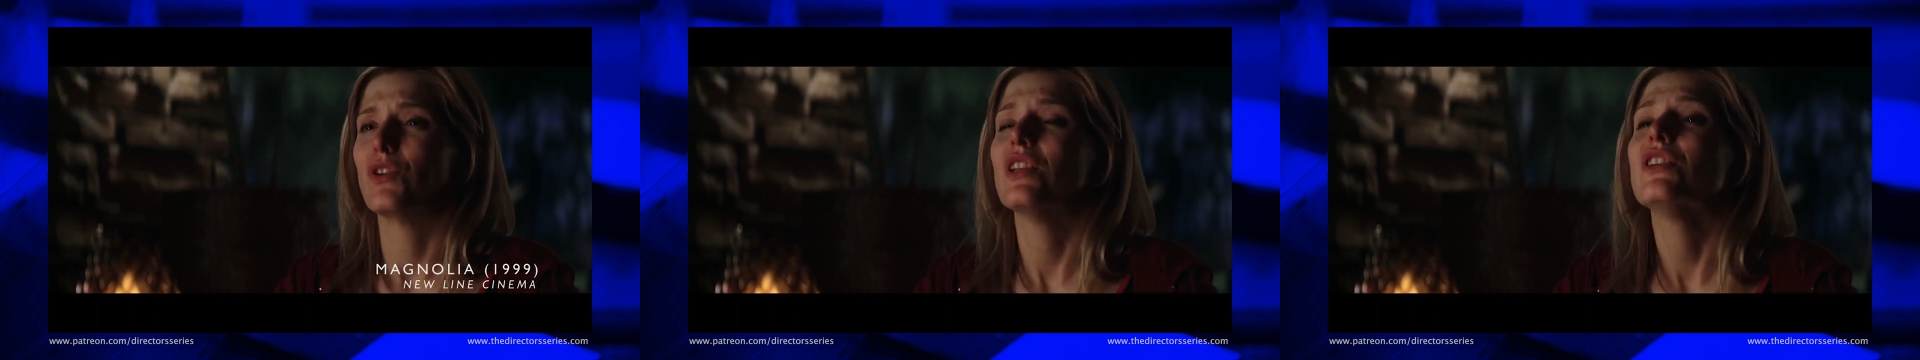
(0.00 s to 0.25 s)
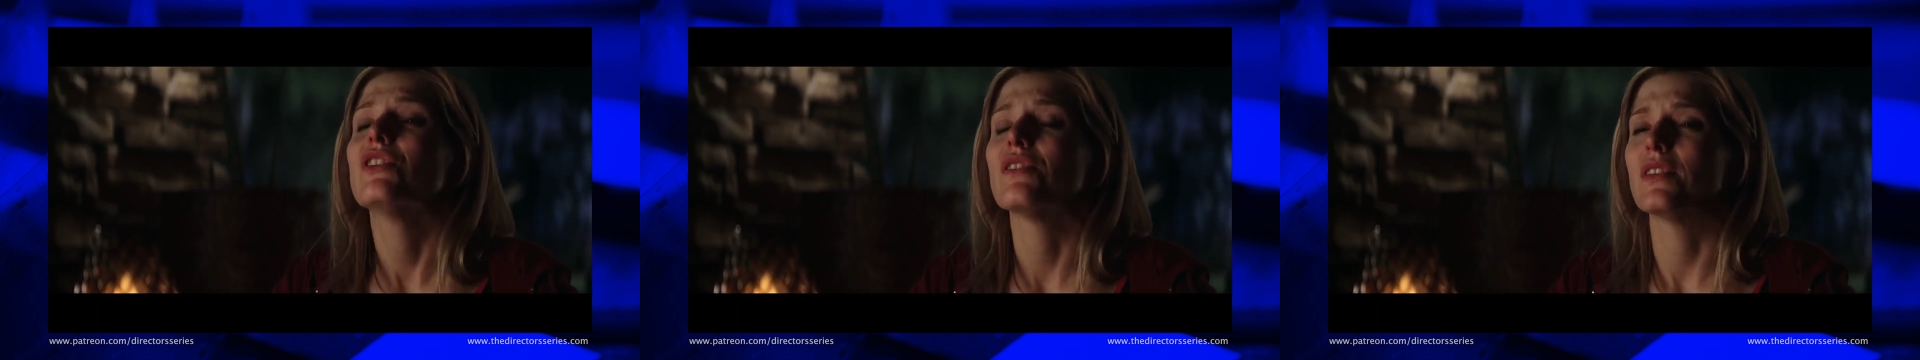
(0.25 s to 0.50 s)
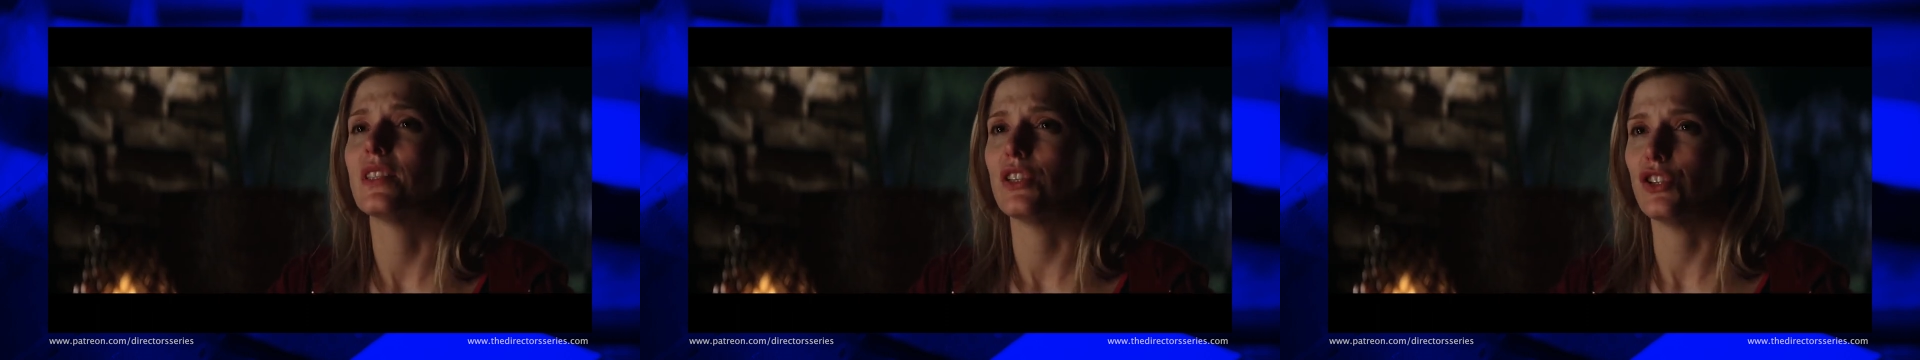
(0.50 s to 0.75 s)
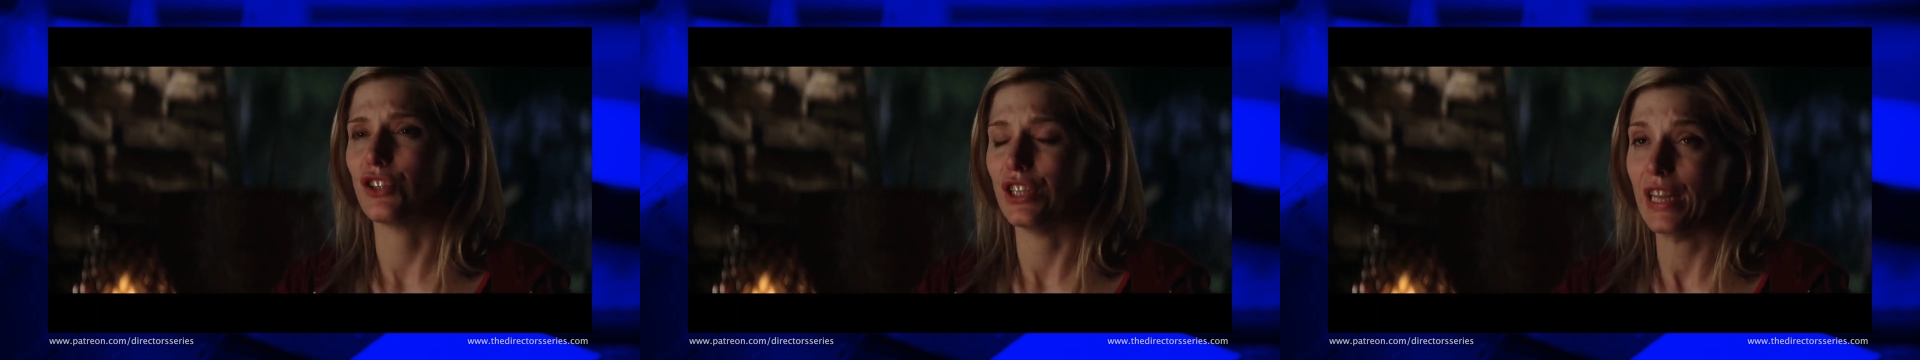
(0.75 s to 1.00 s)
really nervous that
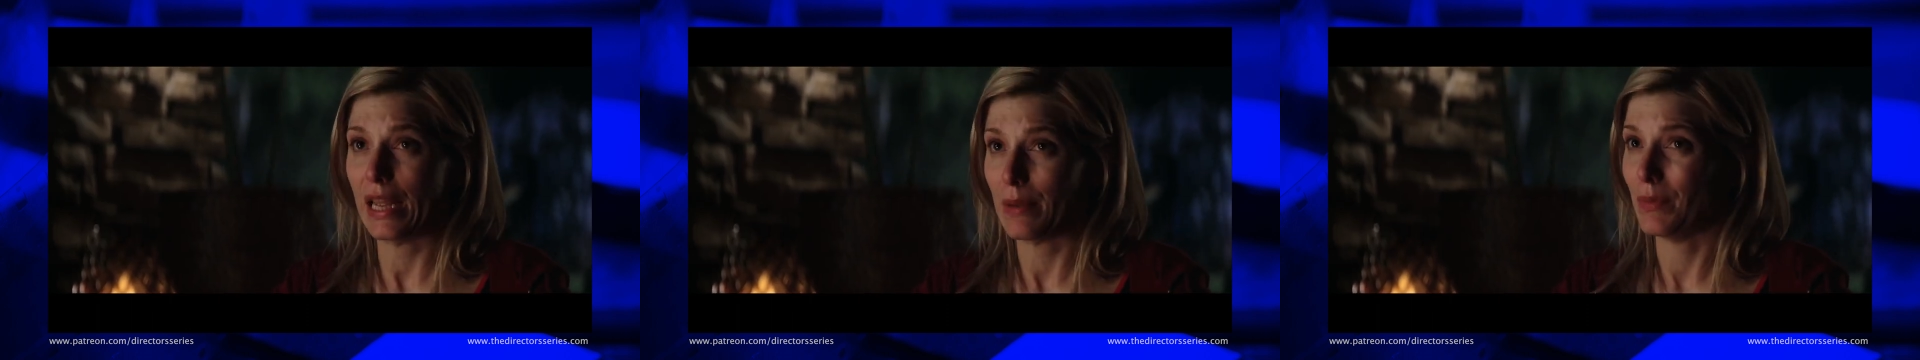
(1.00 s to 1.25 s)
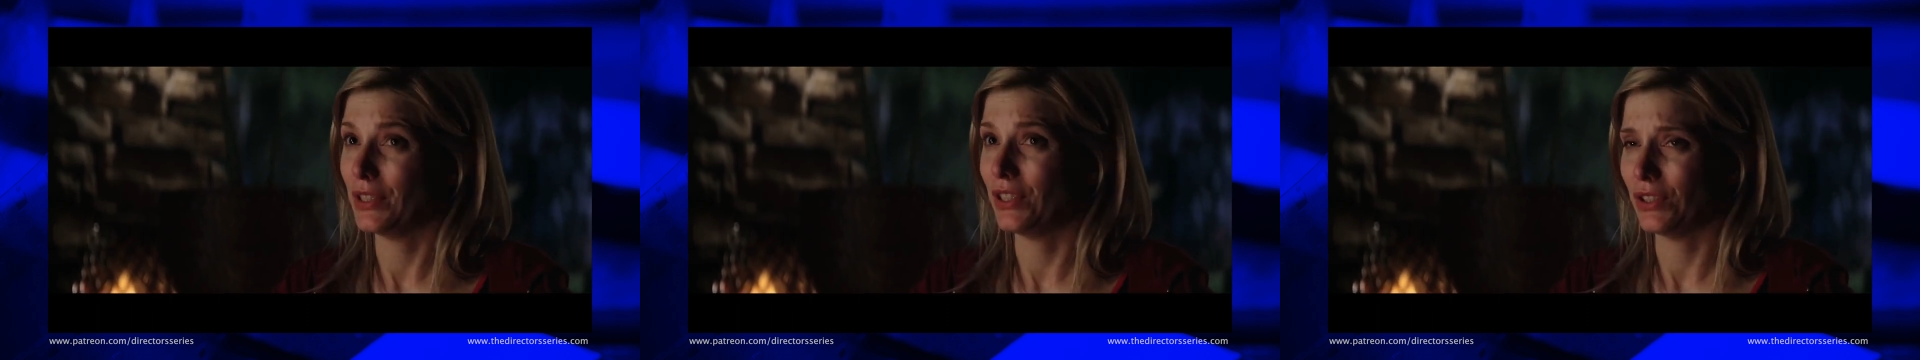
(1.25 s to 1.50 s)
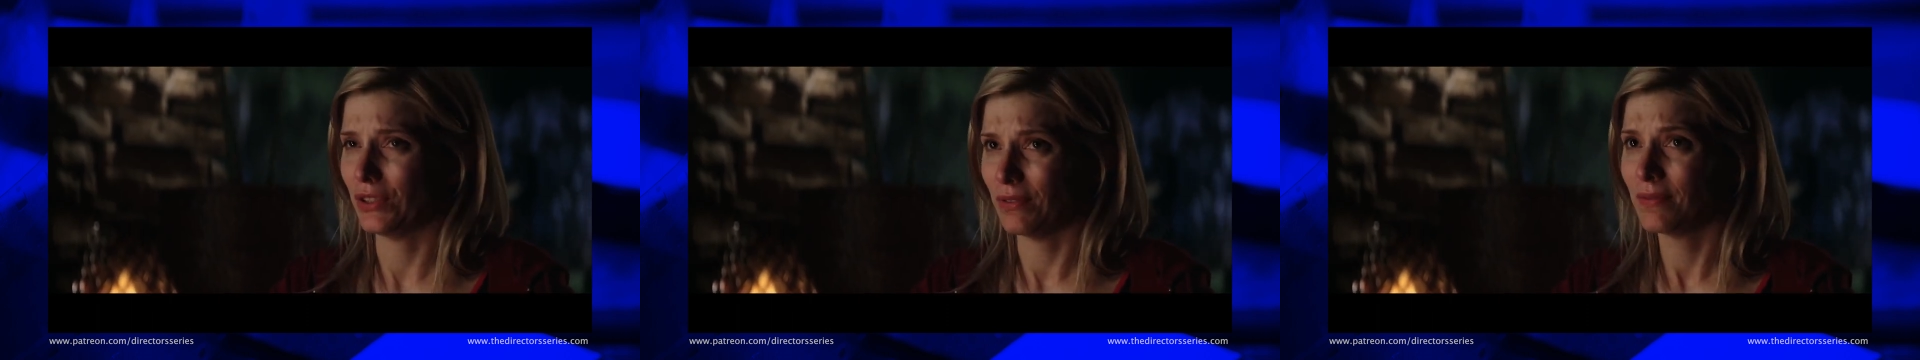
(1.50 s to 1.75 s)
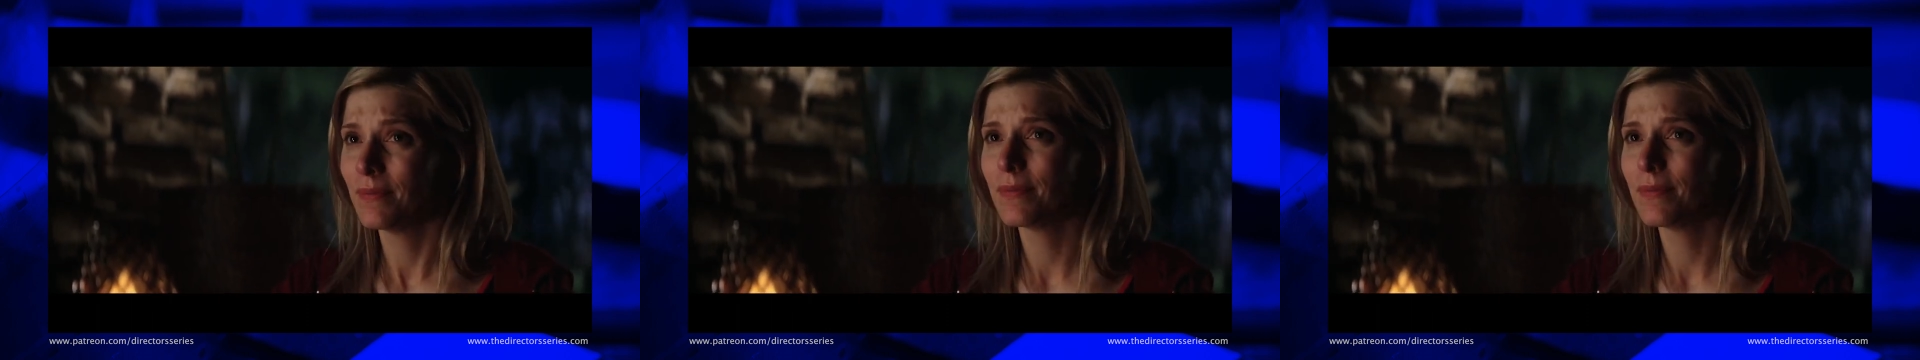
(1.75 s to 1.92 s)
you're gonna hate me soon.